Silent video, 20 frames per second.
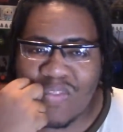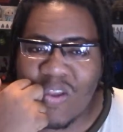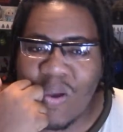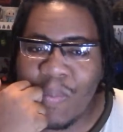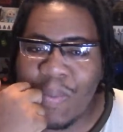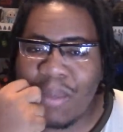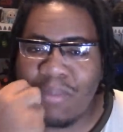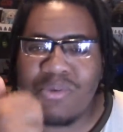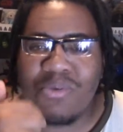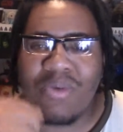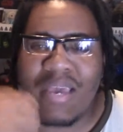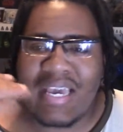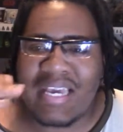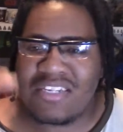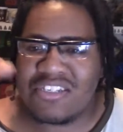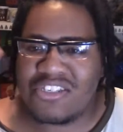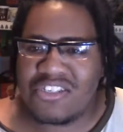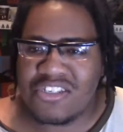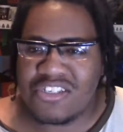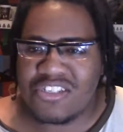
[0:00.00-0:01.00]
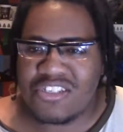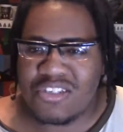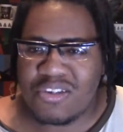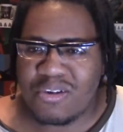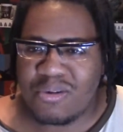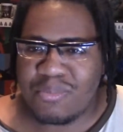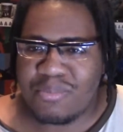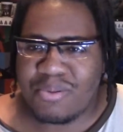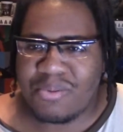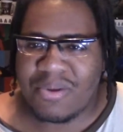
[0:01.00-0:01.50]
Or maybe you age to a
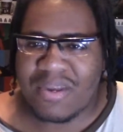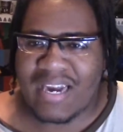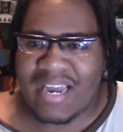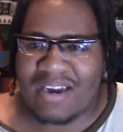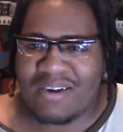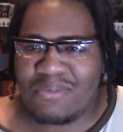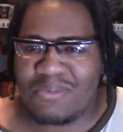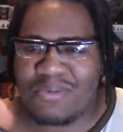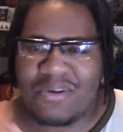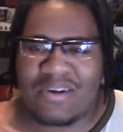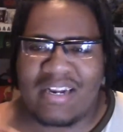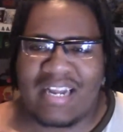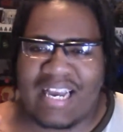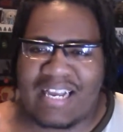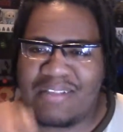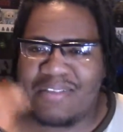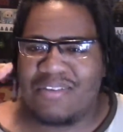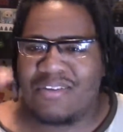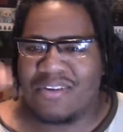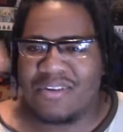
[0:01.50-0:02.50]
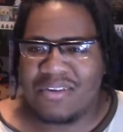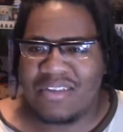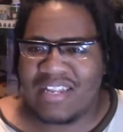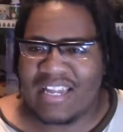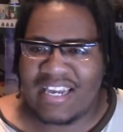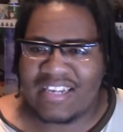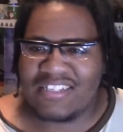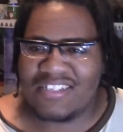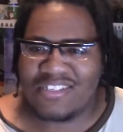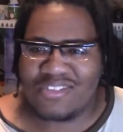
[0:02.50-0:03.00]
certain point. I don't want to like, you know, you're
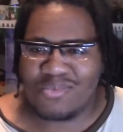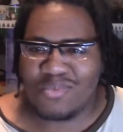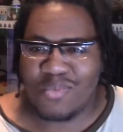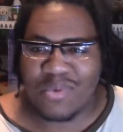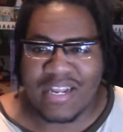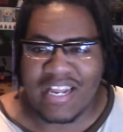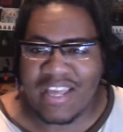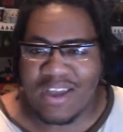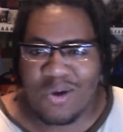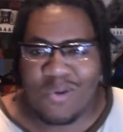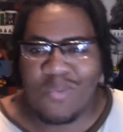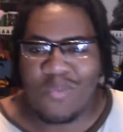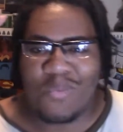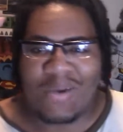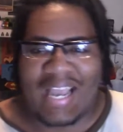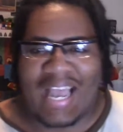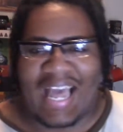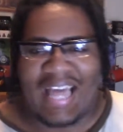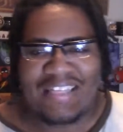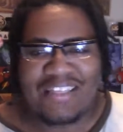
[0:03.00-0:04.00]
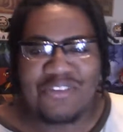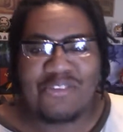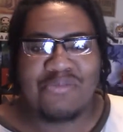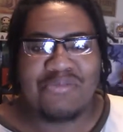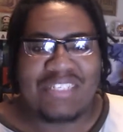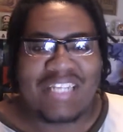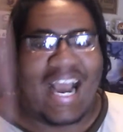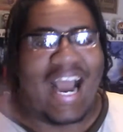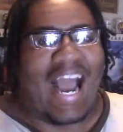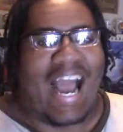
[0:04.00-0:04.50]
like this really old guy, then you
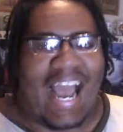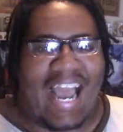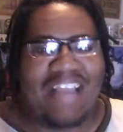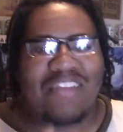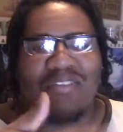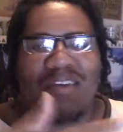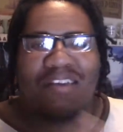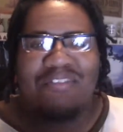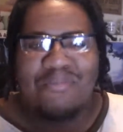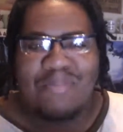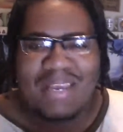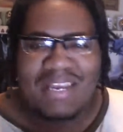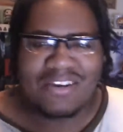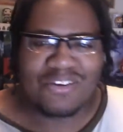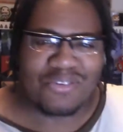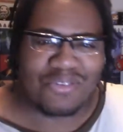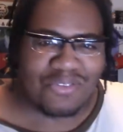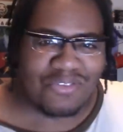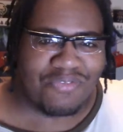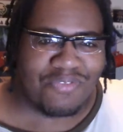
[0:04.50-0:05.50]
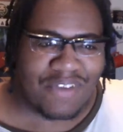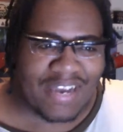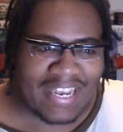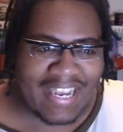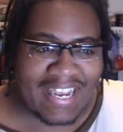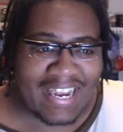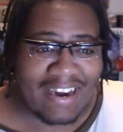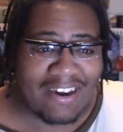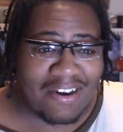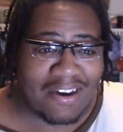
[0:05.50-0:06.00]
die and you have to make a new
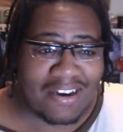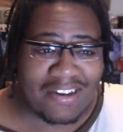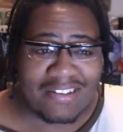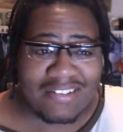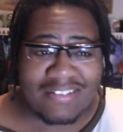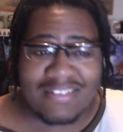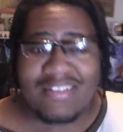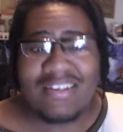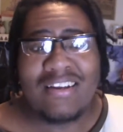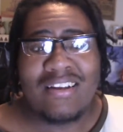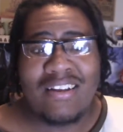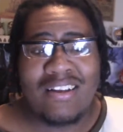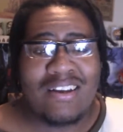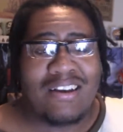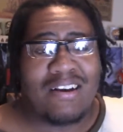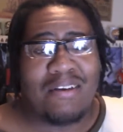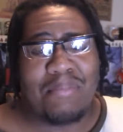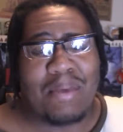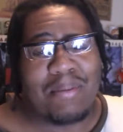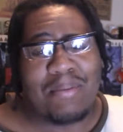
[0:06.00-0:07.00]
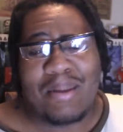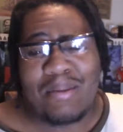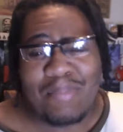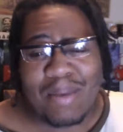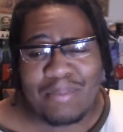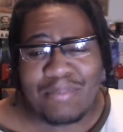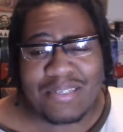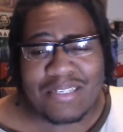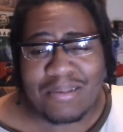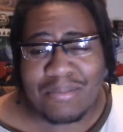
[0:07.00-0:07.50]
fucking character. Or maybe that
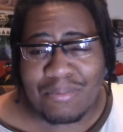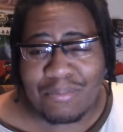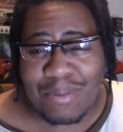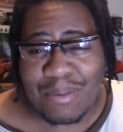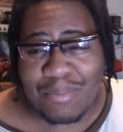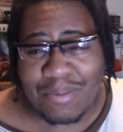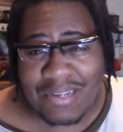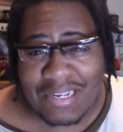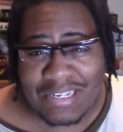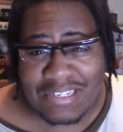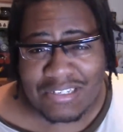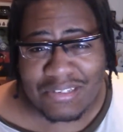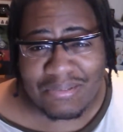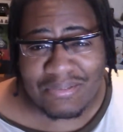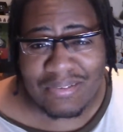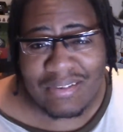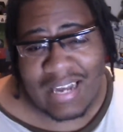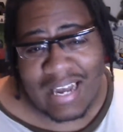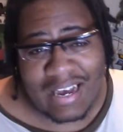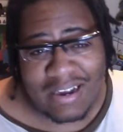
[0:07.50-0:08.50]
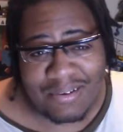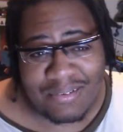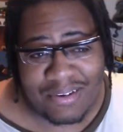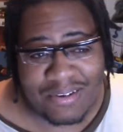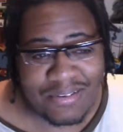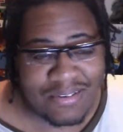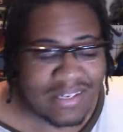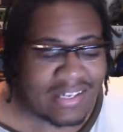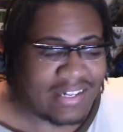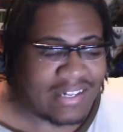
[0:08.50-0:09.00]
might be something people are into. I don't know.